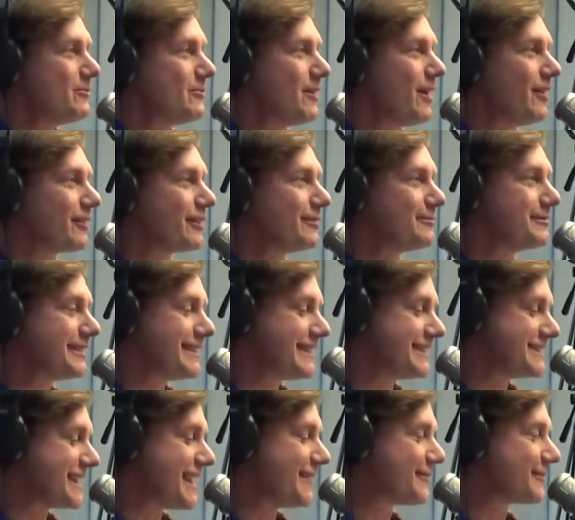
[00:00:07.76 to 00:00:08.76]
Welcome to the
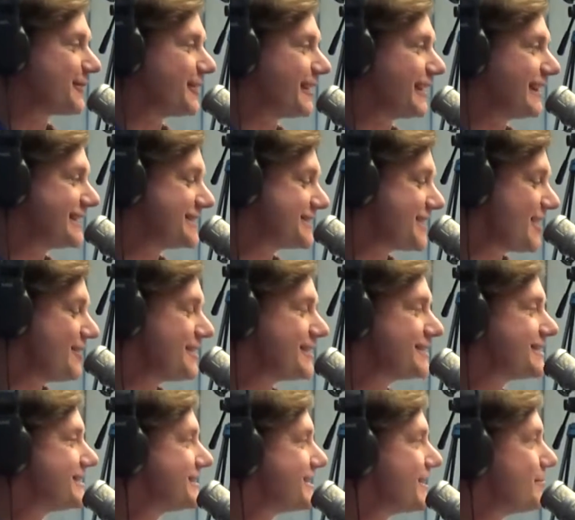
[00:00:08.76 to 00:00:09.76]
Jeff Crilley Show.
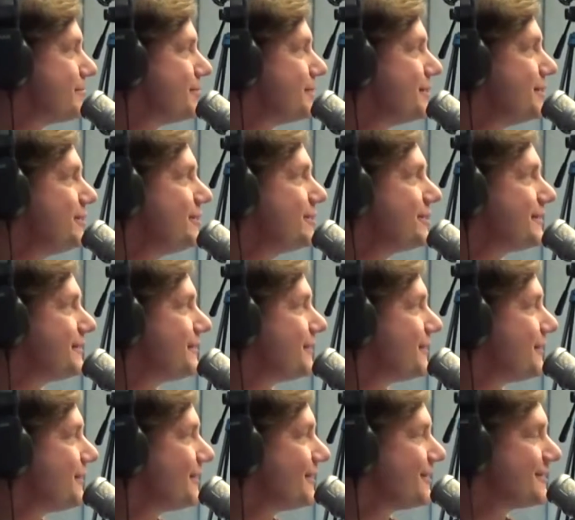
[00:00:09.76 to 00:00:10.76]
This is a
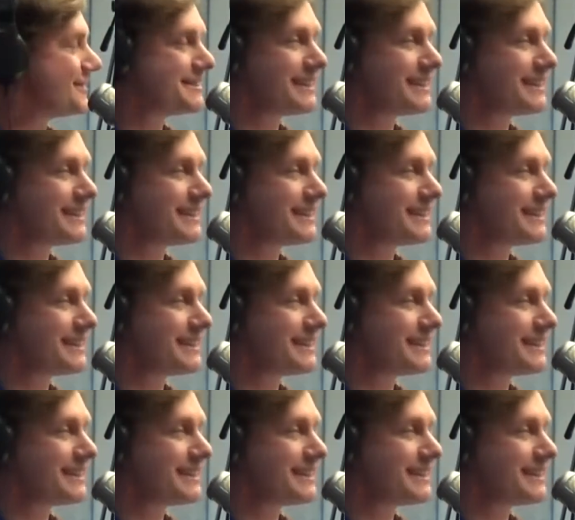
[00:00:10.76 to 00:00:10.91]
beautiful